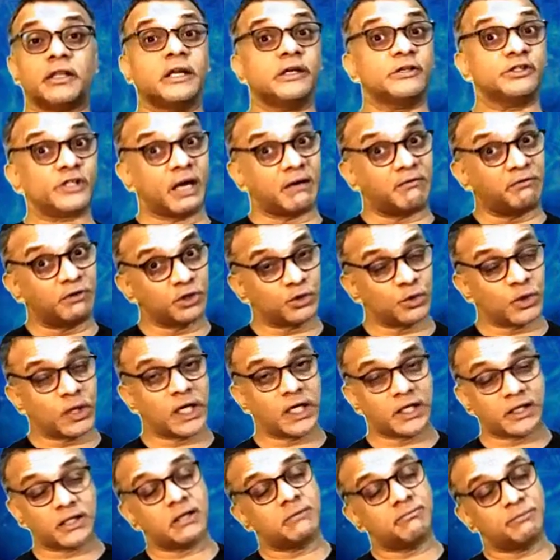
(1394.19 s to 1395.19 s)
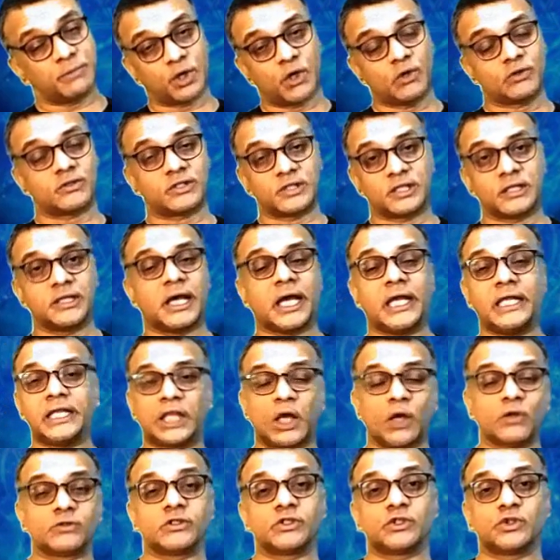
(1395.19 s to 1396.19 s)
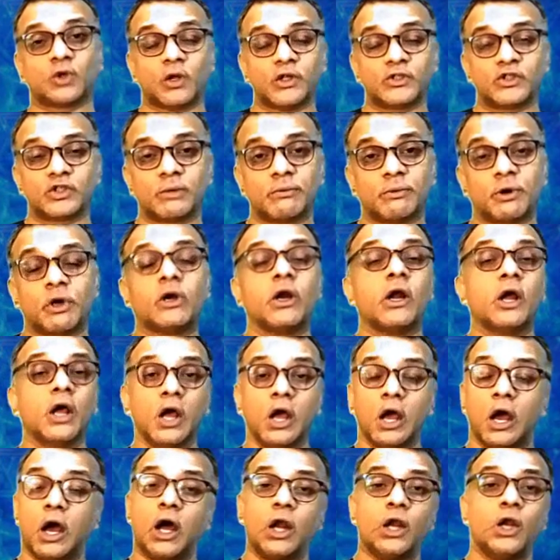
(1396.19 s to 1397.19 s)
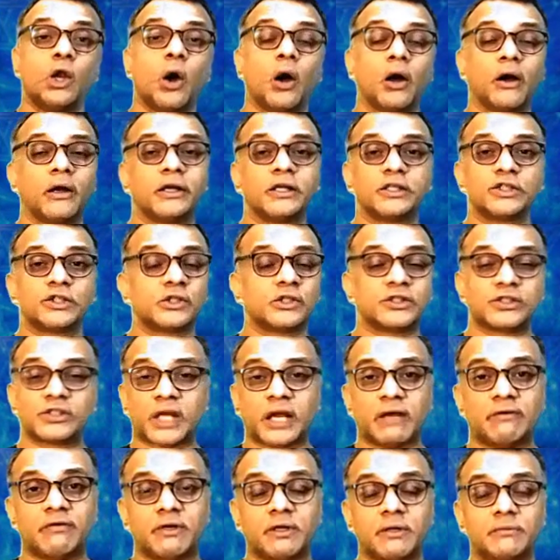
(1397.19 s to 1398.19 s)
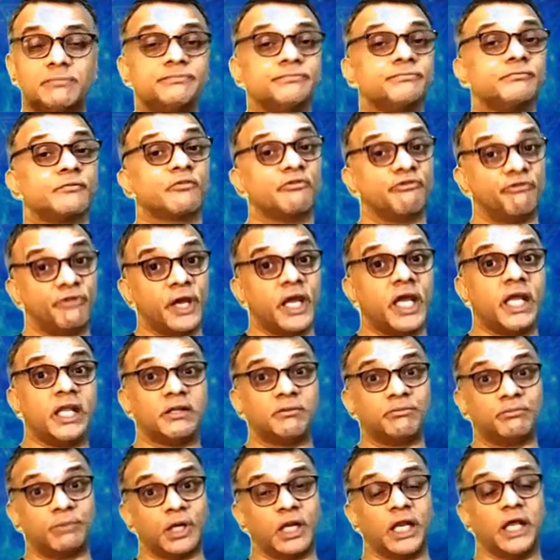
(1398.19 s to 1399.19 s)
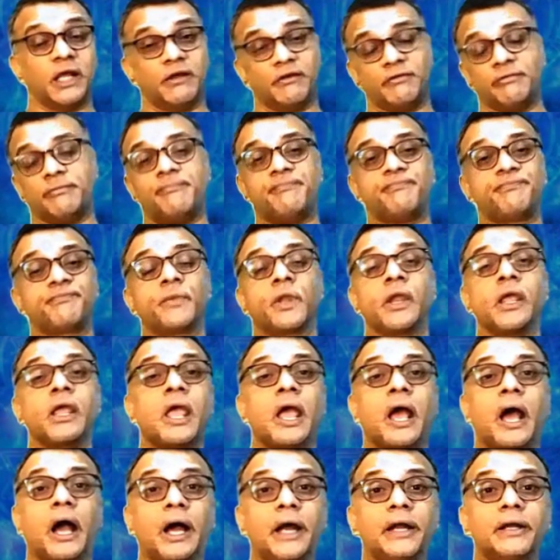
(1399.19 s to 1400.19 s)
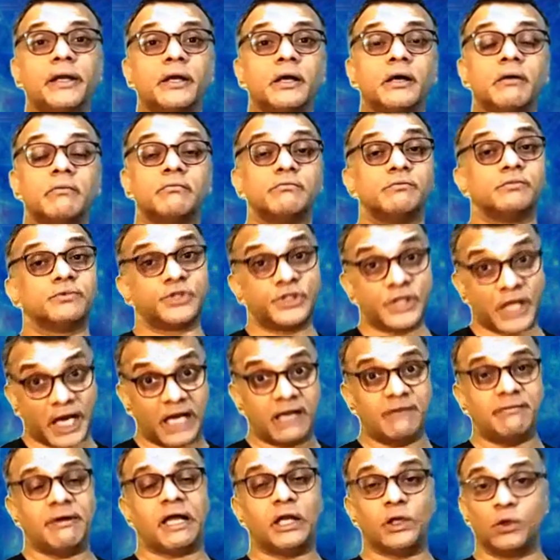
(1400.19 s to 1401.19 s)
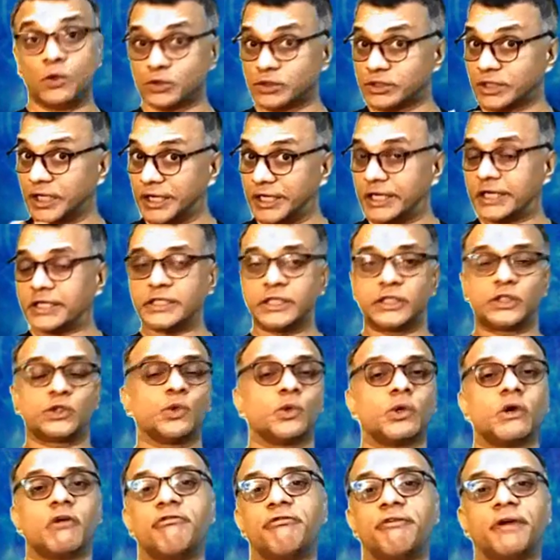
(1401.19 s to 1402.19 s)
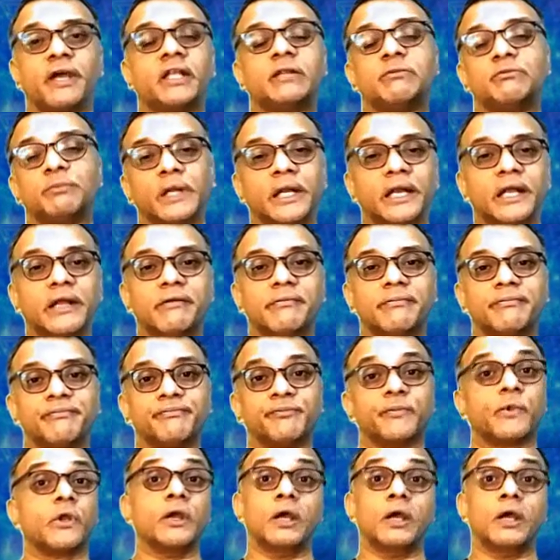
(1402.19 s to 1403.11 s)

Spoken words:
They travel together, because 9th house is also about long distance travel, faith, belief, and shared values connected to your faith, belief,